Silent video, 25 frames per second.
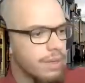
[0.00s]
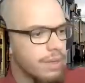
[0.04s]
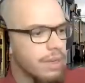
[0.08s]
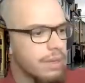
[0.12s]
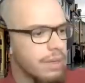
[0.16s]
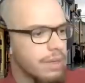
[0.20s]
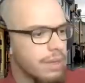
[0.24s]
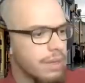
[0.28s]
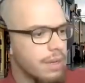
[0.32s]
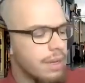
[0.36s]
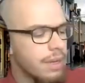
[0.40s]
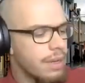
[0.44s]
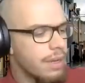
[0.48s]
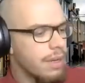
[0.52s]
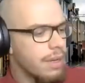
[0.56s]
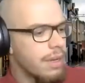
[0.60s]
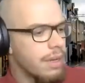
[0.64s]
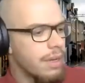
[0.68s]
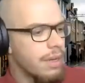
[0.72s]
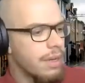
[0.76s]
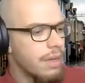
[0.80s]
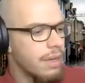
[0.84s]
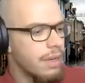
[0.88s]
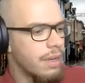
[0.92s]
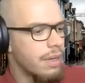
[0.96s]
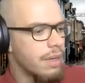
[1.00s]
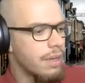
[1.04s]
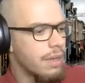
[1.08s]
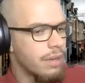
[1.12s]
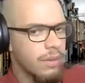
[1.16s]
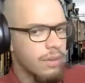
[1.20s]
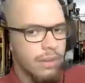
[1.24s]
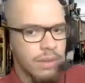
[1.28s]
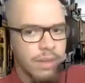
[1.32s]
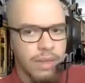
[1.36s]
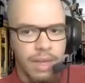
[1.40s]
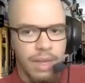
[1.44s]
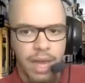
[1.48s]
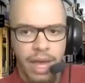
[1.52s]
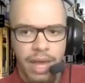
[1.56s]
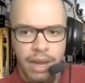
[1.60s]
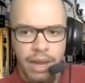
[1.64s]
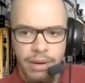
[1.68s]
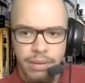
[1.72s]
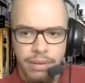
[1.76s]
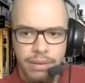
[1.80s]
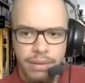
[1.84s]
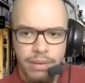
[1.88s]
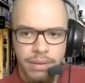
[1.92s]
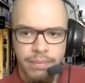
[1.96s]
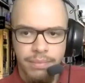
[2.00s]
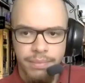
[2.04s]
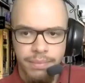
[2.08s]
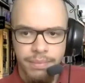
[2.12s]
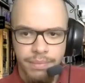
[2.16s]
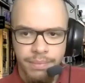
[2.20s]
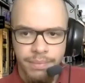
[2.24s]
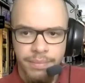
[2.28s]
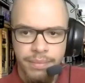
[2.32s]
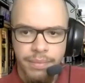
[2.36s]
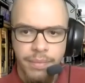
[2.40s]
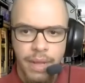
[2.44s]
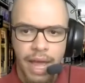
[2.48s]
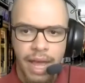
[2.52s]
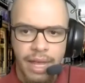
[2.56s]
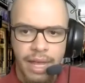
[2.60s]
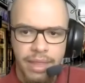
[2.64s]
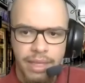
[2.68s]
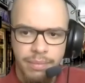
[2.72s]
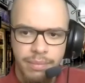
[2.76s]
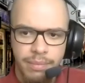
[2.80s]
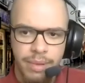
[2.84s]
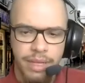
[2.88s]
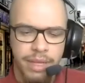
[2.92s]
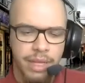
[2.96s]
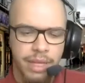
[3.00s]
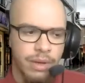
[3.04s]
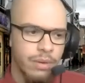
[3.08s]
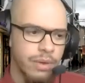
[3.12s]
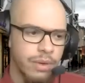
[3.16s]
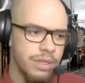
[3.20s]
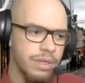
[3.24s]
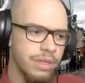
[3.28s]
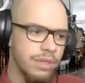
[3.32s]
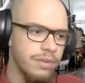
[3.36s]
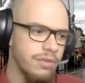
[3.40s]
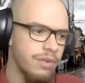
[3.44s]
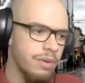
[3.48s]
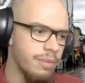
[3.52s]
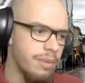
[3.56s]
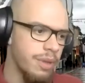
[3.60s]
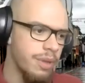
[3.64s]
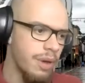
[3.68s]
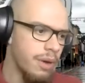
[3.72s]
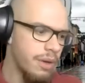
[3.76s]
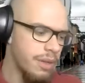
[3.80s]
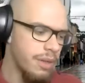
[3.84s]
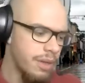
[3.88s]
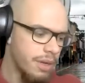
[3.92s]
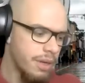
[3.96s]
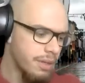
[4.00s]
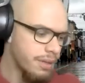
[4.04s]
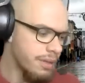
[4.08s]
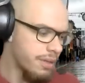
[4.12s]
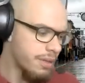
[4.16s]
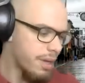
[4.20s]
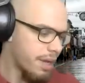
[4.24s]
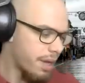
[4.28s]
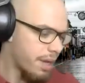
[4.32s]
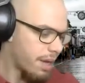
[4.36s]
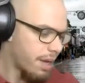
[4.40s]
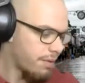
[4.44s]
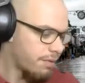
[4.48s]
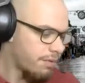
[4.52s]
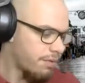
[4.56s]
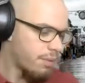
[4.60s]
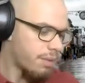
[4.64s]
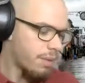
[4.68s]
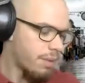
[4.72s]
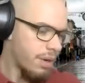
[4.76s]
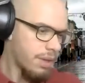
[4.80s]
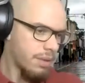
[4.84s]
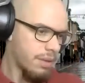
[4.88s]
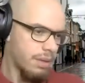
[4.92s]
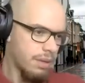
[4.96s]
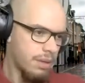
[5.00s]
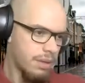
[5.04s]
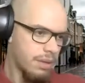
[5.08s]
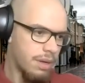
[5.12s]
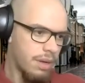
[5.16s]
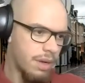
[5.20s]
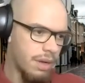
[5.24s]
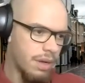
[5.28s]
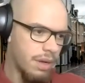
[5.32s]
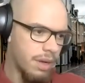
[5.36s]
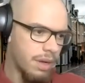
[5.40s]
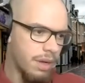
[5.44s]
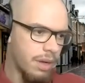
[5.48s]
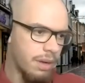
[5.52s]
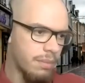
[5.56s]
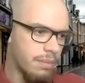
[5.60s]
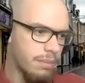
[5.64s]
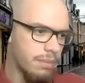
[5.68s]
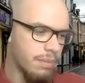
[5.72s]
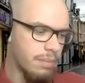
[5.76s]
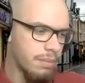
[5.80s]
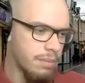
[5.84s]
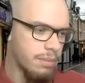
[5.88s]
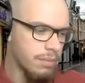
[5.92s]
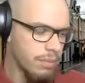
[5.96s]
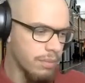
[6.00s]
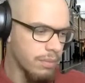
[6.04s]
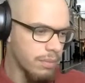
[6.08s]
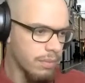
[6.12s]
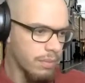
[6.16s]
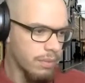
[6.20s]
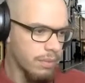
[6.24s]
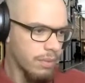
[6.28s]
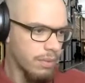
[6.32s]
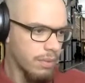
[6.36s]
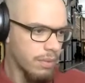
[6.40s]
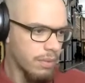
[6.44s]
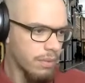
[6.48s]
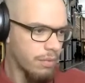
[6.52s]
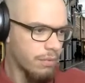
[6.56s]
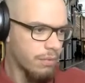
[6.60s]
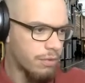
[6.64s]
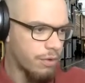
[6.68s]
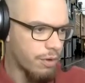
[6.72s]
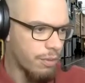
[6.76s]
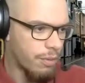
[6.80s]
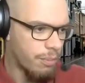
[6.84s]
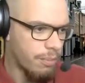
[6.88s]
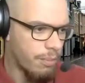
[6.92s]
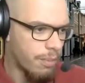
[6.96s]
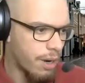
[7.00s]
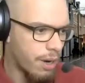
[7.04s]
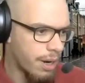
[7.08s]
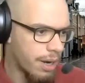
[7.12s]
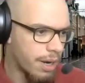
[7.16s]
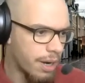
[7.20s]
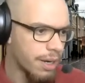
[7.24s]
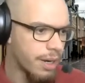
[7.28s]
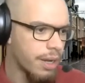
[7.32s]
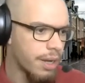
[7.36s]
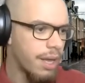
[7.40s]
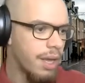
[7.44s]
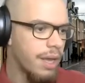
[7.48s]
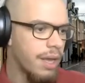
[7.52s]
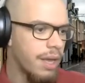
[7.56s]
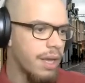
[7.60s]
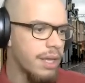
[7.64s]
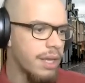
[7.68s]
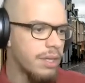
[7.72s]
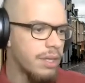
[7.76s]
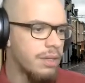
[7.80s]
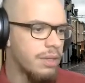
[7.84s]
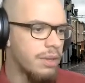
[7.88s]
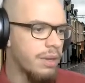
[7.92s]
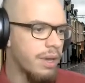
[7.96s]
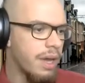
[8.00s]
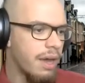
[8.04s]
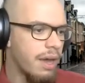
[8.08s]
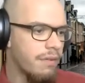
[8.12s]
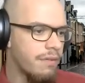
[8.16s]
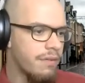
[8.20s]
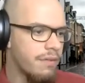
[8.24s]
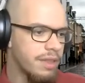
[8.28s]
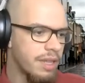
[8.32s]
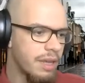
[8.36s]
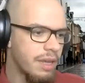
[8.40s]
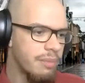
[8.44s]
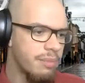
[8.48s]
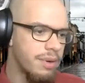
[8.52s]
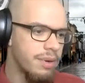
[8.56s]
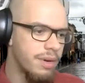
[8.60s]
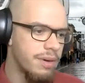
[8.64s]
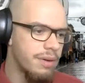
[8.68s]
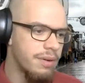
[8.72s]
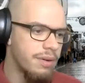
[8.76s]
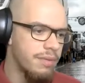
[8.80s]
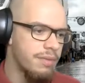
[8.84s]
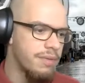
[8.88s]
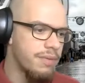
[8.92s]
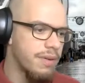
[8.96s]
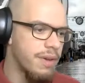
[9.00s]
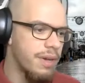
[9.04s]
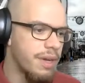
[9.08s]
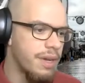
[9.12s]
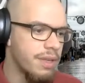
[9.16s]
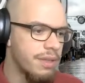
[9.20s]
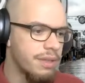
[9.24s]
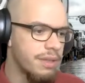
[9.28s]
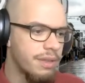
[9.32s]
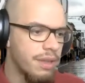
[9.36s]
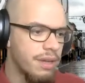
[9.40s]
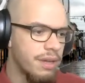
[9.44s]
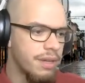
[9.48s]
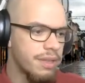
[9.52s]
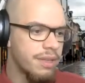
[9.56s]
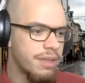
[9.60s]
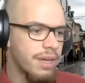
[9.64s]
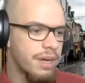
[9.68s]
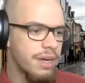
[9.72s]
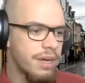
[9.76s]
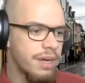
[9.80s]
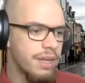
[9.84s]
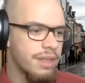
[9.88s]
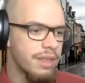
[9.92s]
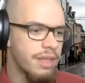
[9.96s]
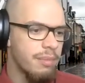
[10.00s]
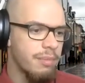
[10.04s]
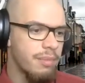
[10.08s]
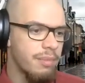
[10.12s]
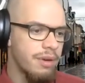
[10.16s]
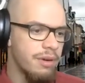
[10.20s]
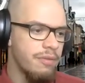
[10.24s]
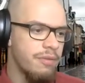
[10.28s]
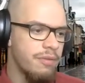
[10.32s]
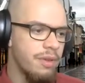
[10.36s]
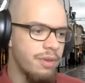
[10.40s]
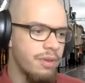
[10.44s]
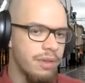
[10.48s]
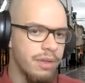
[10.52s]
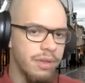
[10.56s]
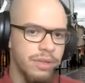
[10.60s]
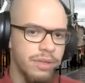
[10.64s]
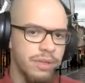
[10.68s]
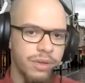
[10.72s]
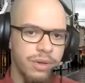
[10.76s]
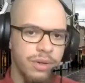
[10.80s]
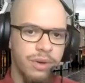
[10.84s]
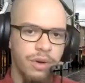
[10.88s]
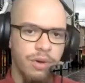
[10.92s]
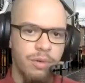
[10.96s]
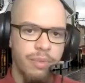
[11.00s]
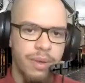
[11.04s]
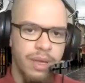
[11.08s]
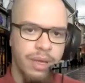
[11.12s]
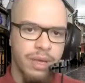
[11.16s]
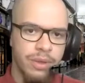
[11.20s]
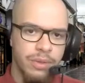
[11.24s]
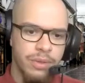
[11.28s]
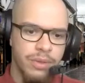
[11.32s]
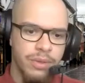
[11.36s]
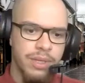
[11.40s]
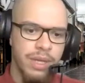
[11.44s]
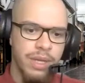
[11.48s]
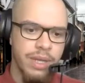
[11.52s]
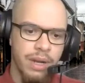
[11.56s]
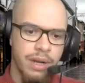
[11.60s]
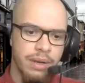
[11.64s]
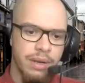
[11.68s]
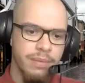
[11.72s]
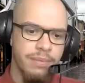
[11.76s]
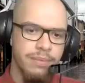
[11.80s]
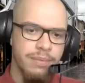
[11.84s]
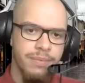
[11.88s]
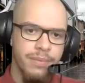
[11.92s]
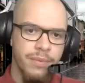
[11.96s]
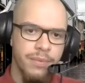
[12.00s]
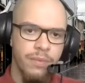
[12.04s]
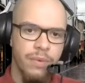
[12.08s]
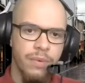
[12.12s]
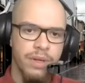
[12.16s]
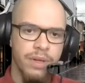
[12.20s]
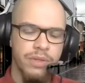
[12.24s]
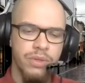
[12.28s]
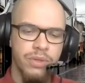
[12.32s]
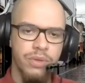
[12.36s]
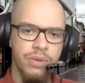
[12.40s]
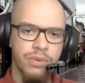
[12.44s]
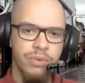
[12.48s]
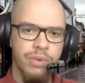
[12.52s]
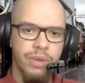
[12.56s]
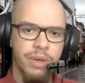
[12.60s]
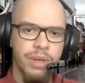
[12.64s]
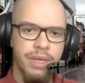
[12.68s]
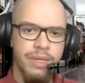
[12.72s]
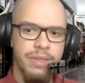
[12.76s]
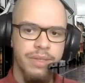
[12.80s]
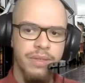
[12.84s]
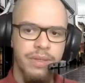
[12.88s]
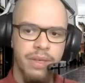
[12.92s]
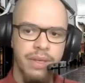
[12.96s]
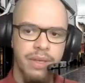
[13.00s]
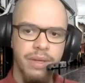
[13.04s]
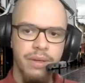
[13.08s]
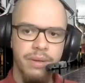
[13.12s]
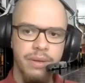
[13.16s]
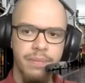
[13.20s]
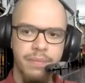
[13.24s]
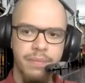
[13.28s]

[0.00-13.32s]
that. Adam, any questions from the audience? I have one from Mark. Do you have a target number of units you're hoping to sell once you're releasing?